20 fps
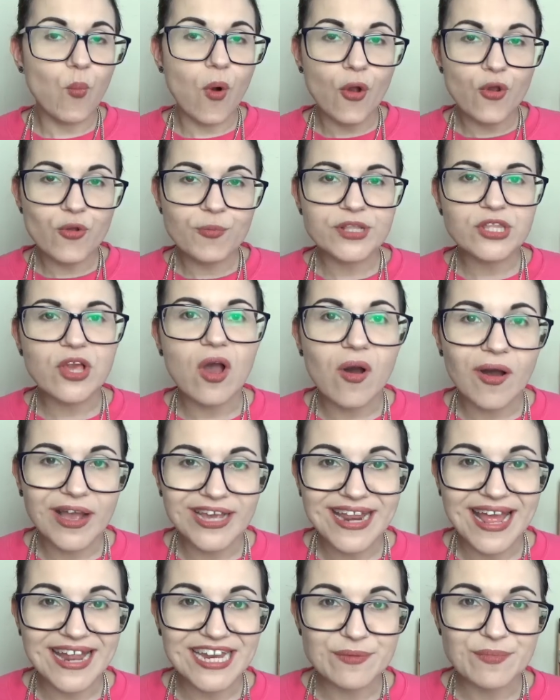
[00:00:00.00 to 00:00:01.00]
woe
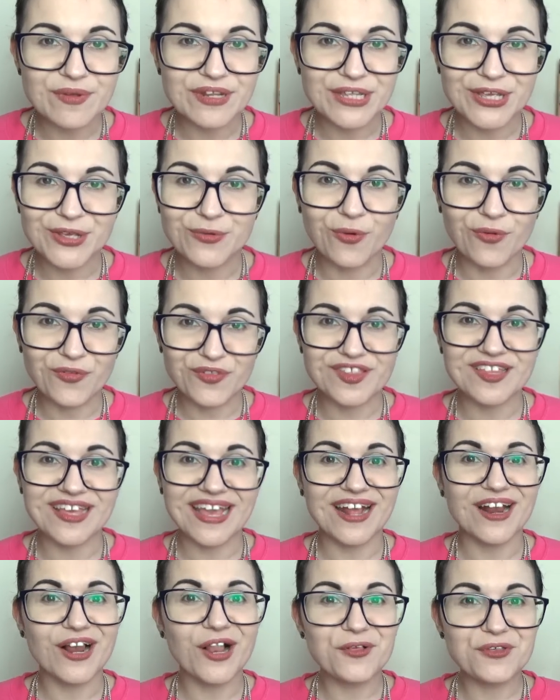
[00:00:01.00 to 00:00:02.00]
betide anybody who wants to
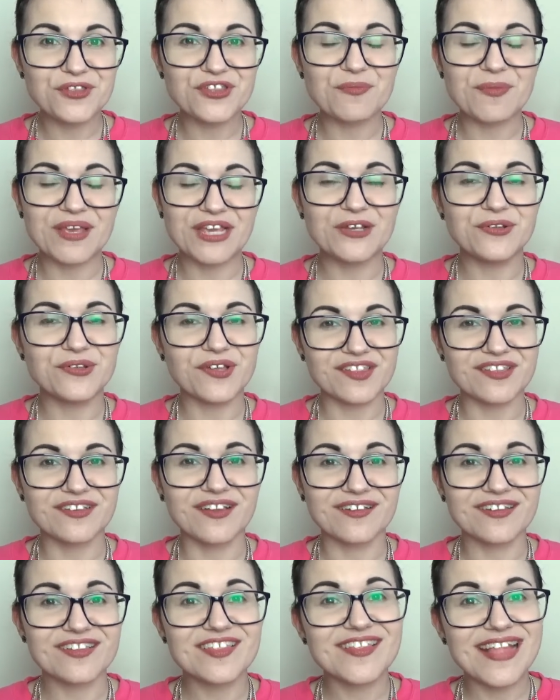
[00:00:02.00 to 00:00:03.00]
get close to me who doesn't
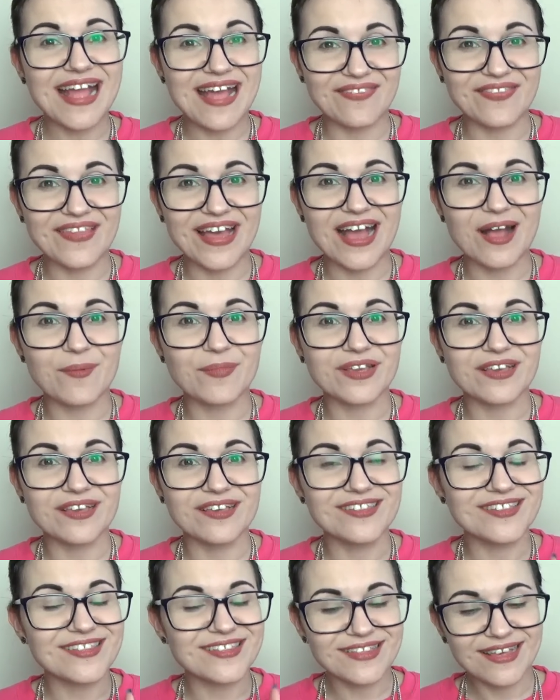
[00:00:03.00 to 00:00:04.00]
understand that,
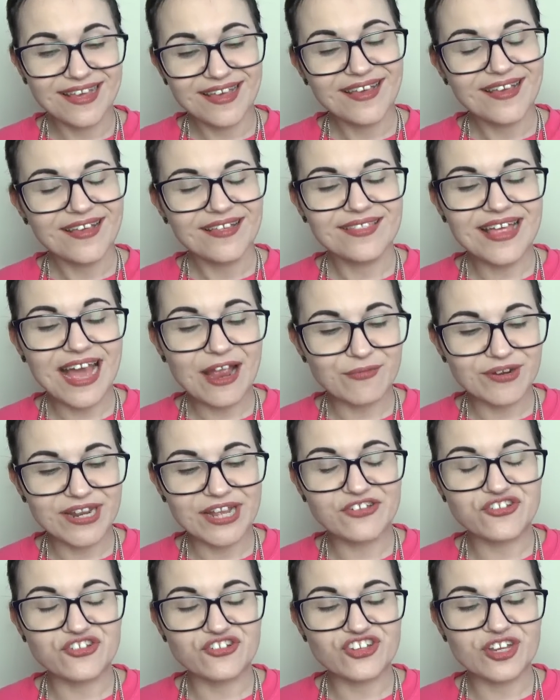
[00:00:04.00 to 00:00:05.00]
because that
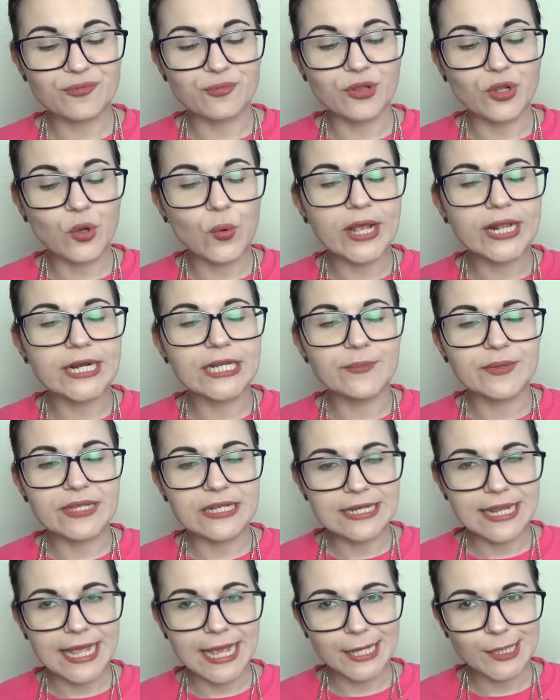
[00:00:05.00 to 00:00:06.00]
relationship will quickly be
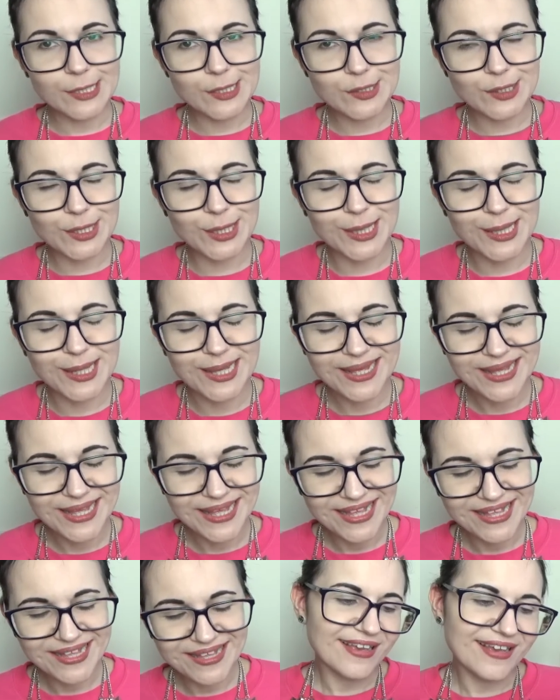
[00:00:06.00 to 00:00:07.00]
nixed.
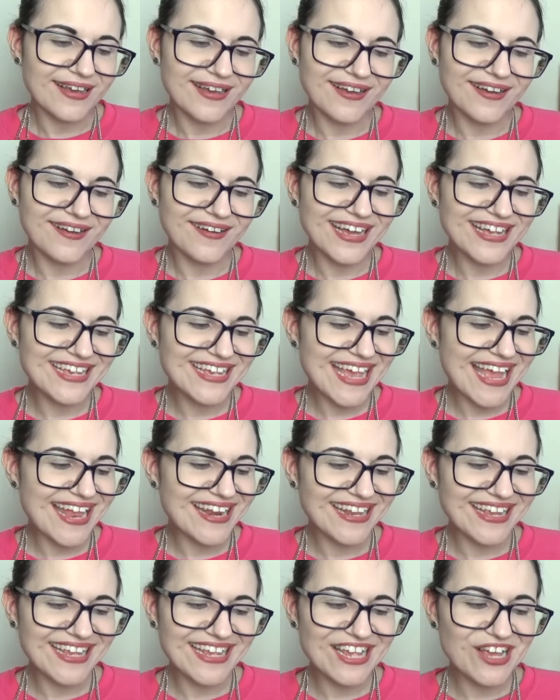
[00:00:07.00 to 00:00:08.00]

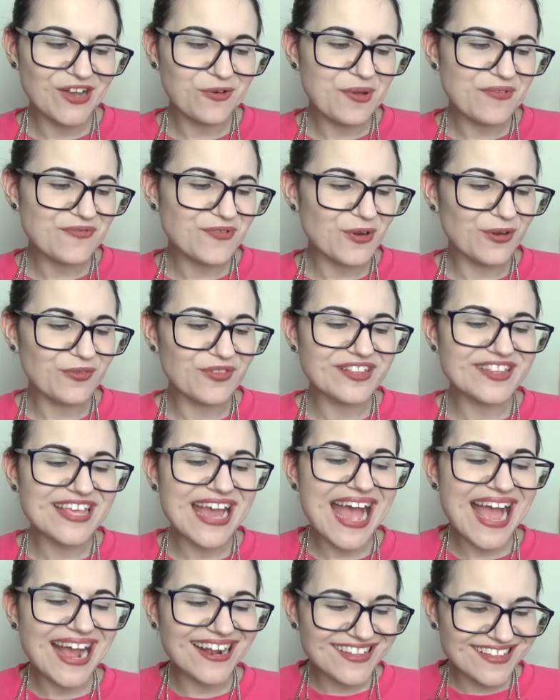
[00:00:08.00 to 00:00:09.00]
Again here we've got the
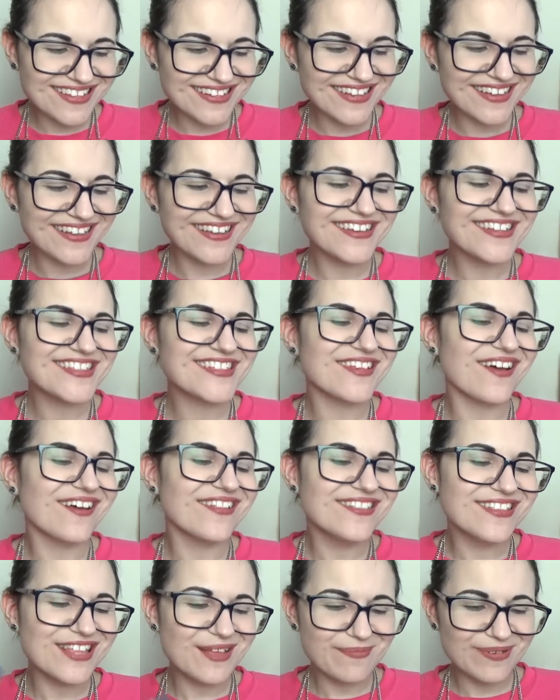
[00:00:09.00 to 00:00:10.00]
tactless,
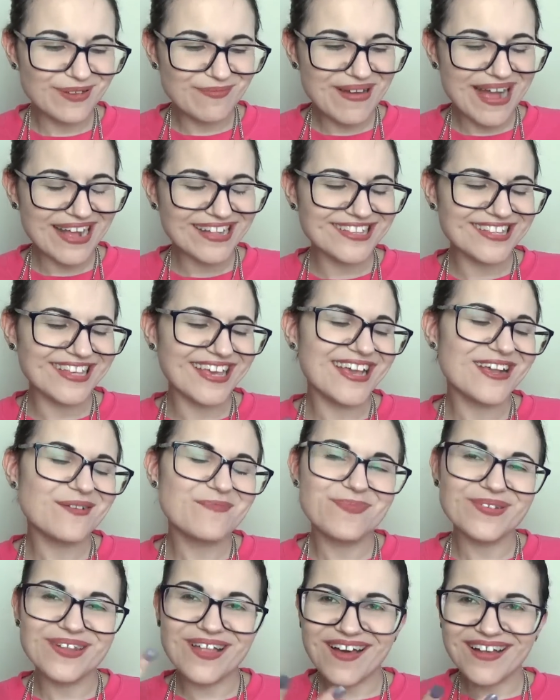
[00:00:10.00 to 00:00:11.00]

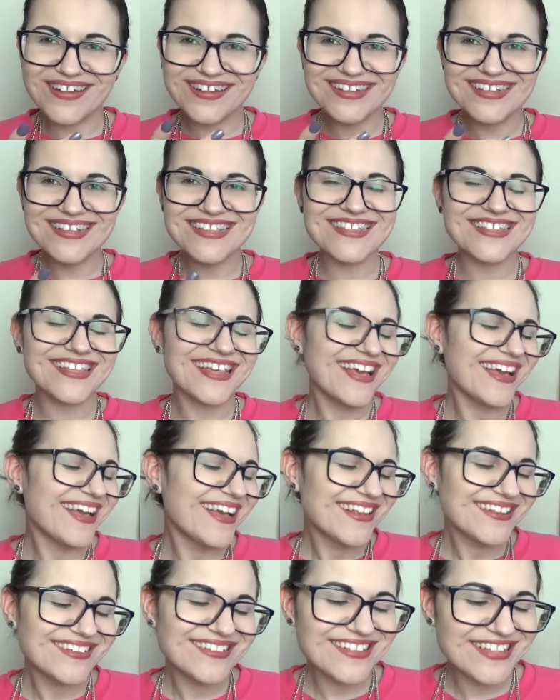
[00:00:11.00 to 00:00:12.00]
undiplomatic, blunt,
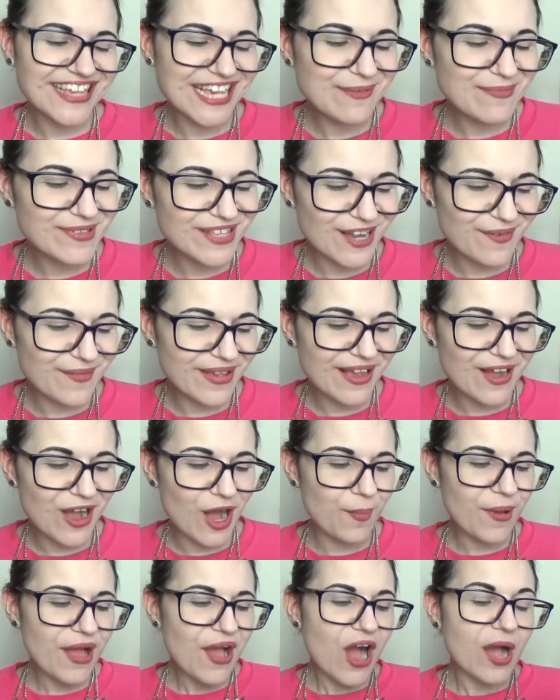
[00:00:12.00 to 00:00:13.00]
just keeps coming
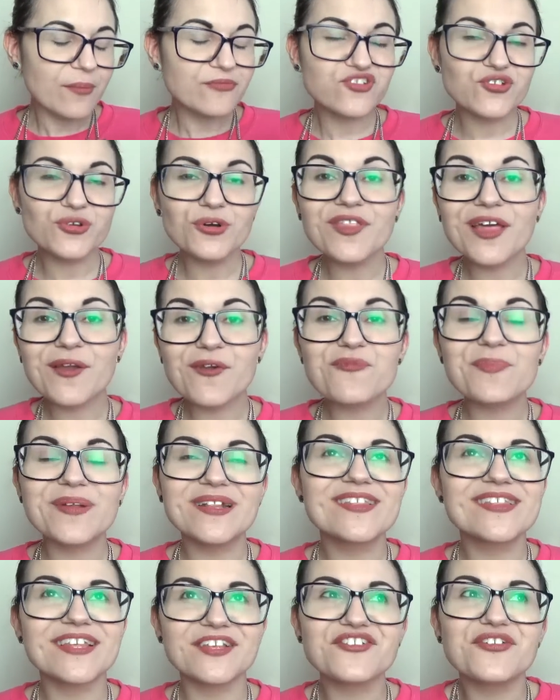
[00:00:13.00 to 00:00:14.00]
up. I'm sure there have
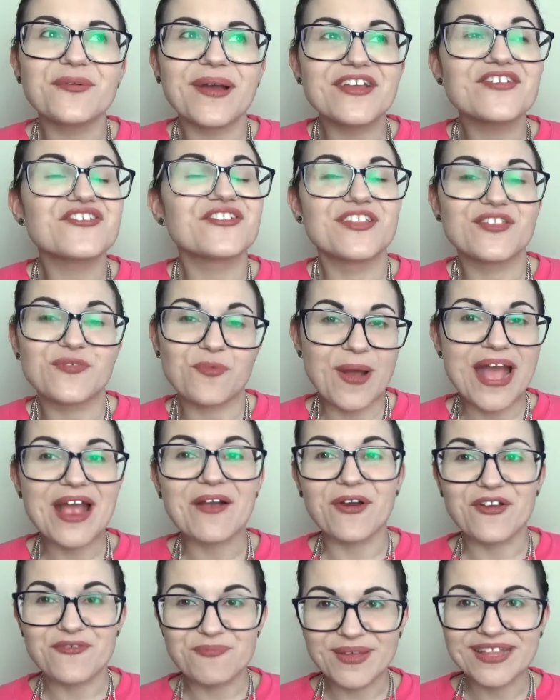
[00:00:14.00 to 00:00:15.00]
been situations
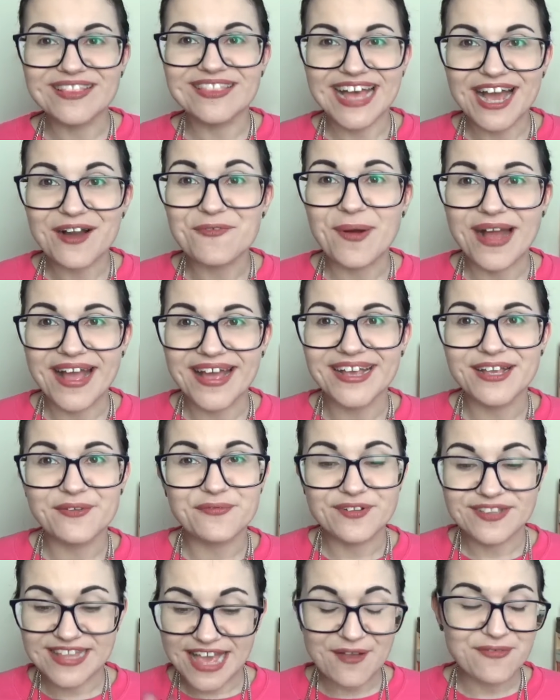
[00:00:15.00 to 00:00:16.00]
where I've been that way,
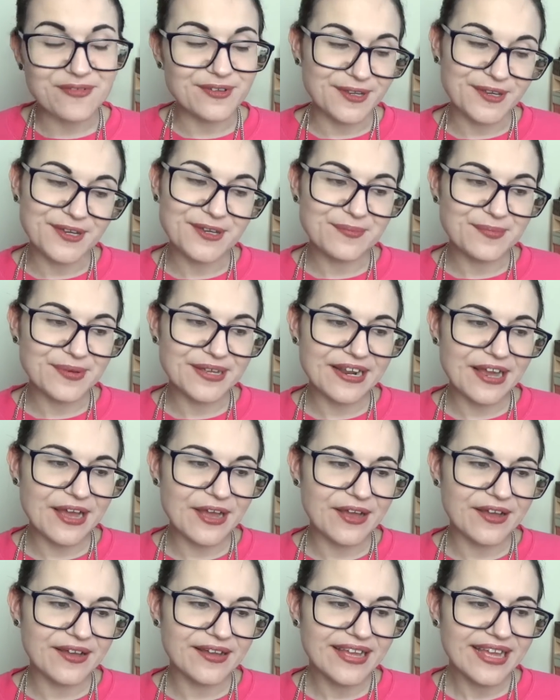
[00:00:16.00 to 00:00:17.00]
for definite, but
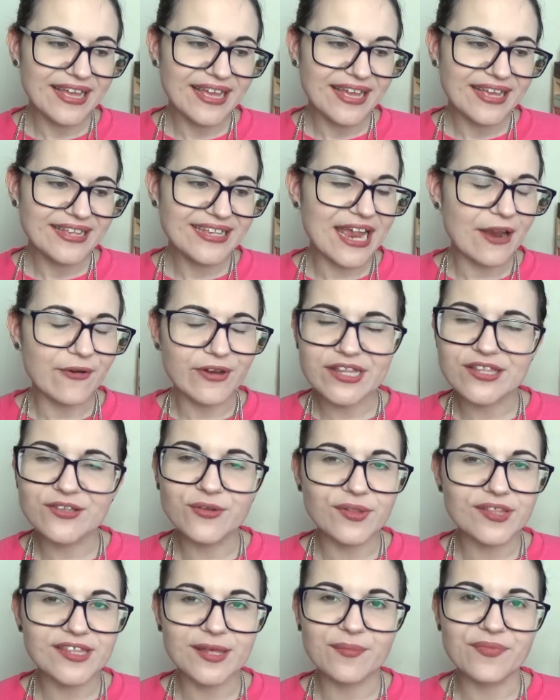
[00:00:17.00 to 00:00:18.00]
yeah, it's
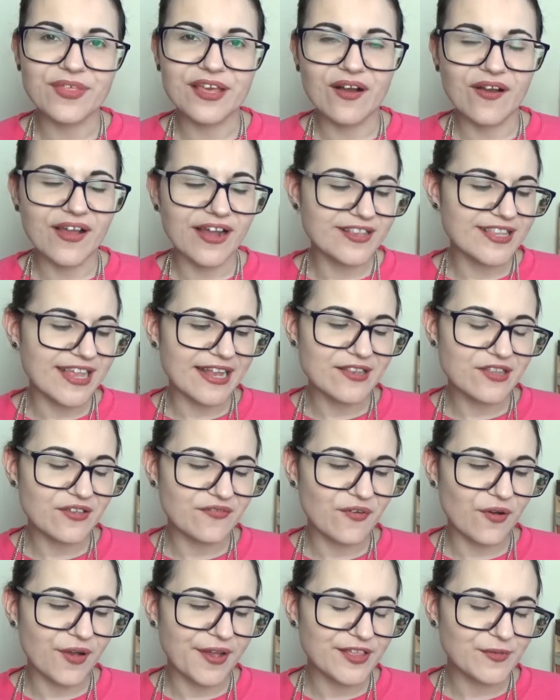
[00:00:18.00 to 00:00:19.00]
not something I
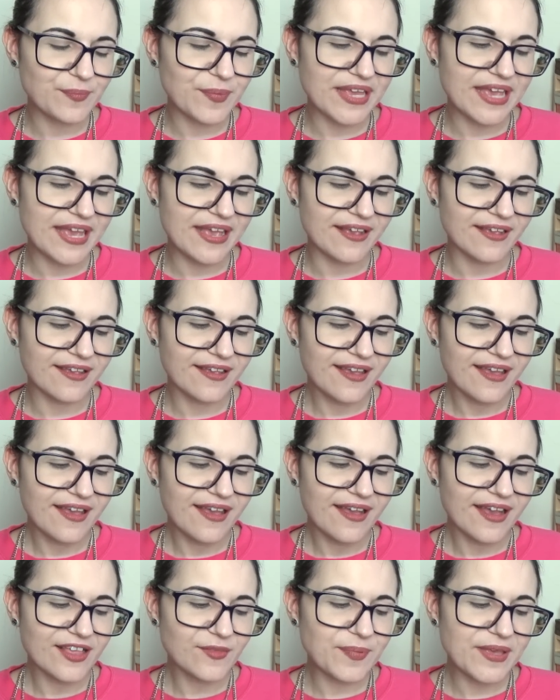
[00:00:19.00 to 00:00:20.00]
identify as being
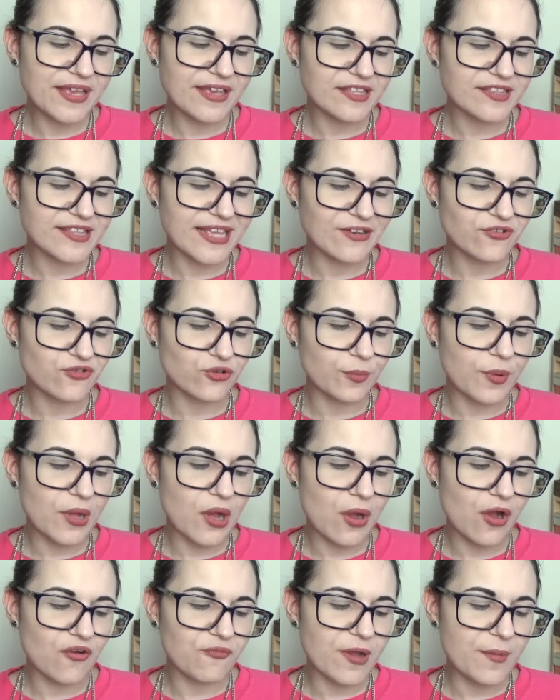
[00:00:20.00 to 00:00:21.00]
a central
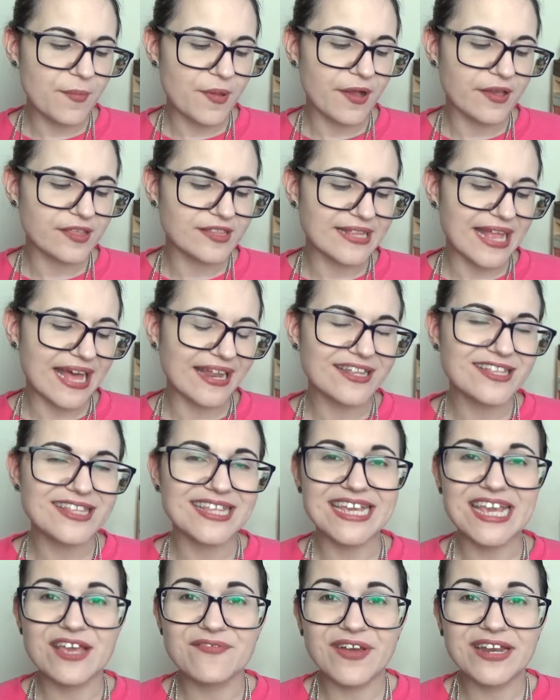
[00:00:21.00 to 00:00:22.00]
part of my
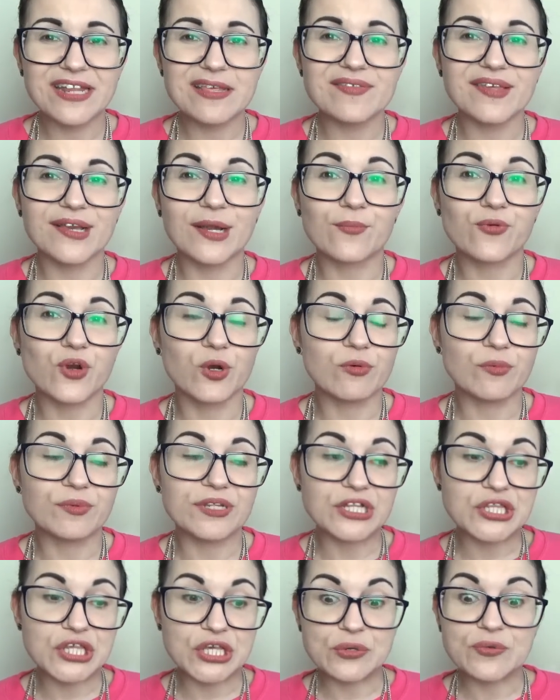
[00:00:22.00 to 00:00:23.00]
personality. If anything, I'm
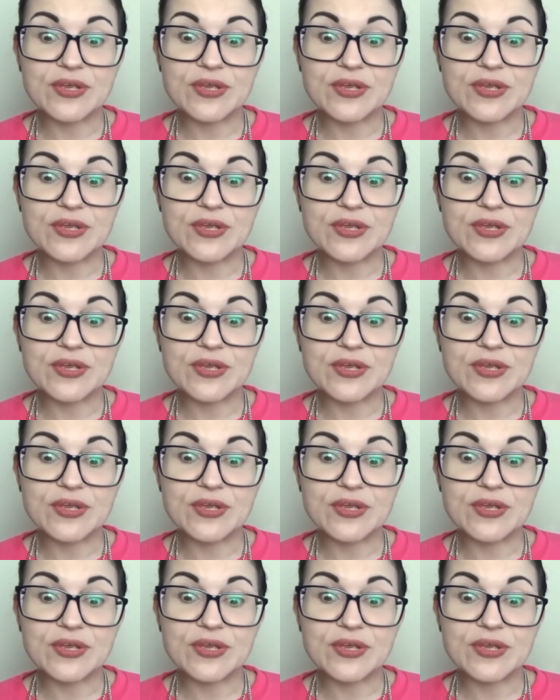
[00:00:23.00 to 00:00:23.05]
probably too